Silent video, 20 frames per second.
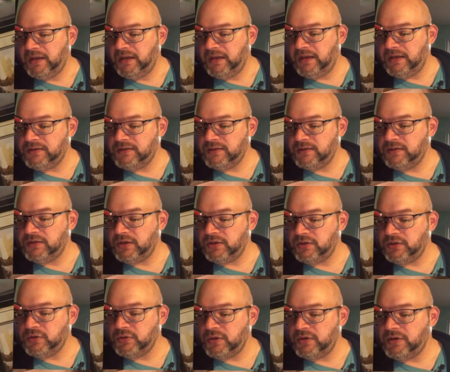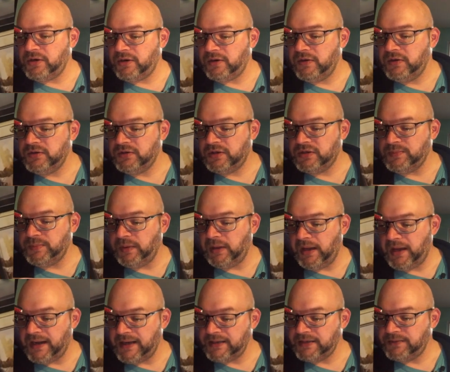It's destroy target creature that's
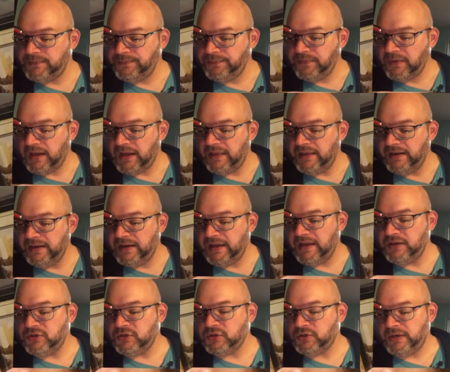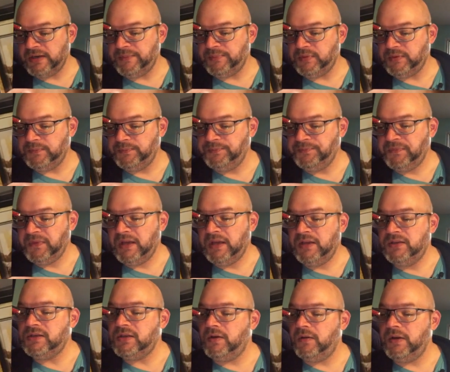blocked, and then it gains trample.
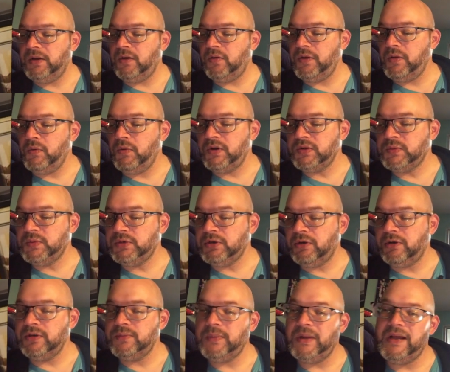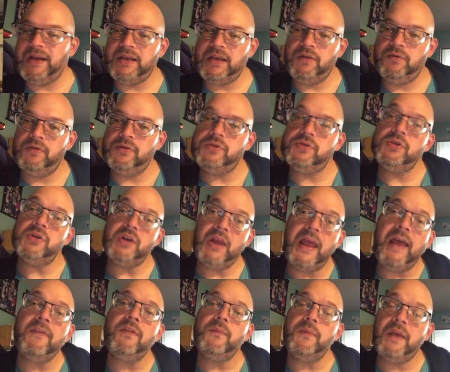So it only works with target blocking creatures, so you'd
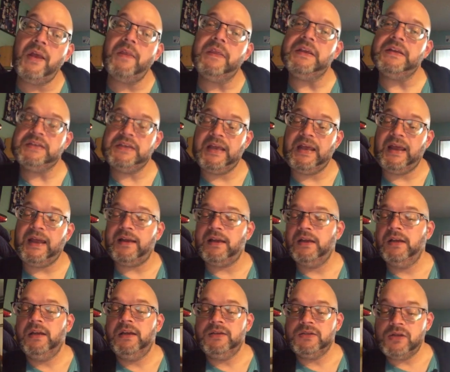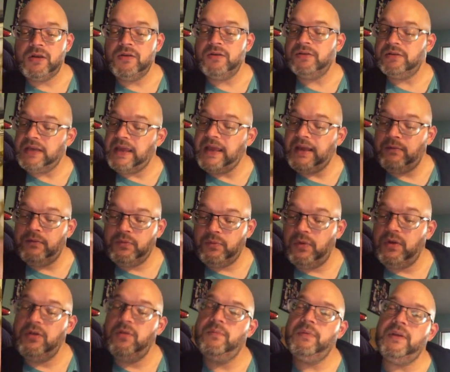have to be on the attack. So you'd attack with
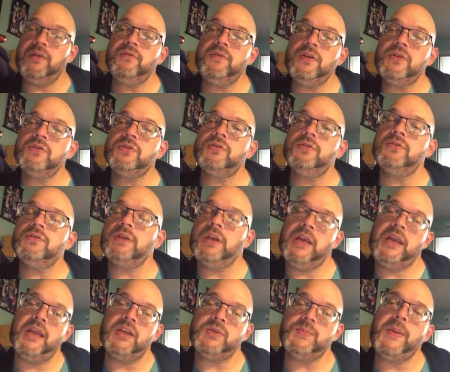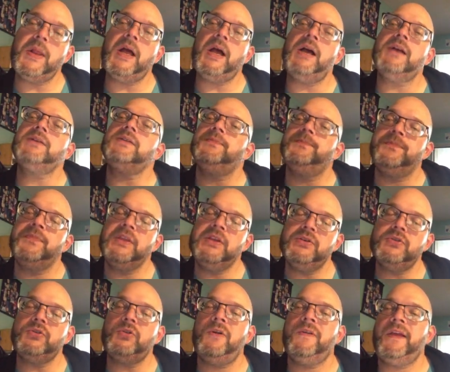one of your big creatures, it gets blocked, you
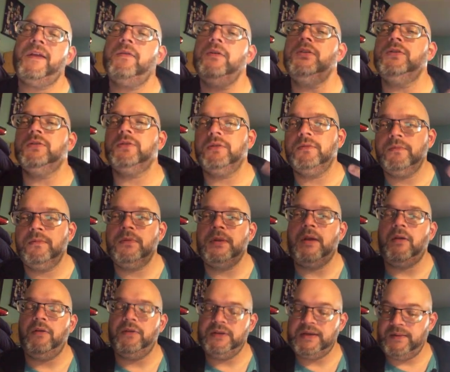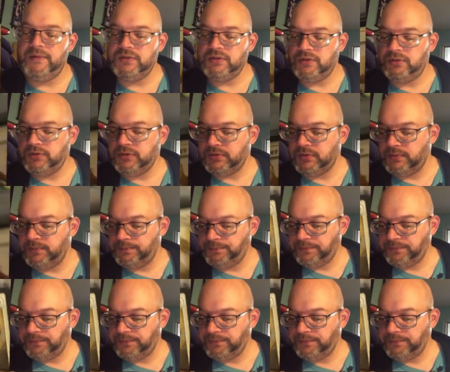destroy that creature, now all the damage goes through.